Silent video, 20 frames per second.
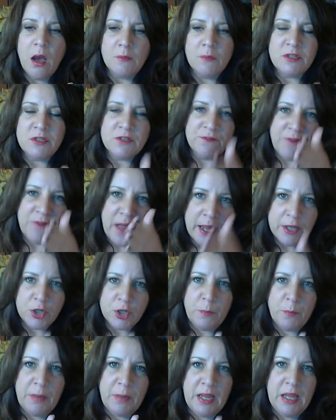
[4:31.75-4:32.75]

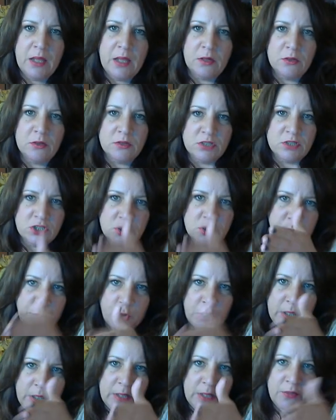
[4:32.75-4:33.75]
divider panels to
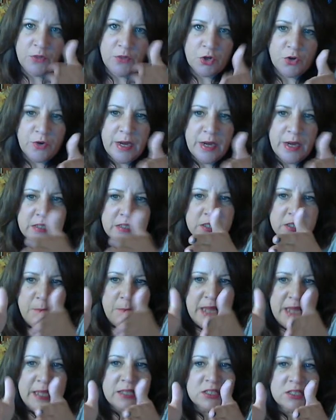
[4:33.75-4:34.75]
put in the crate to
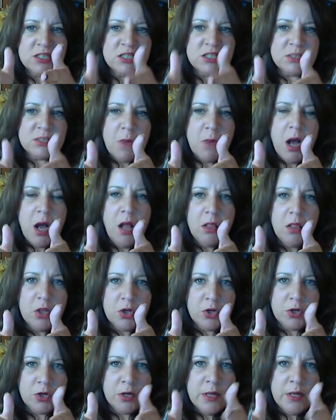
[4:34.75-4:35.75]
make it
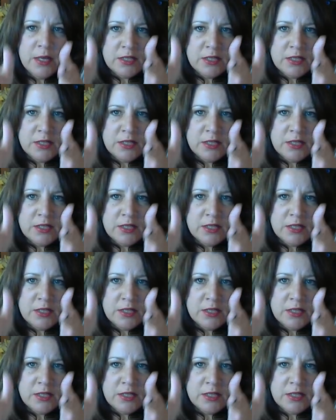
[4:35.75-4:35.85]
smaller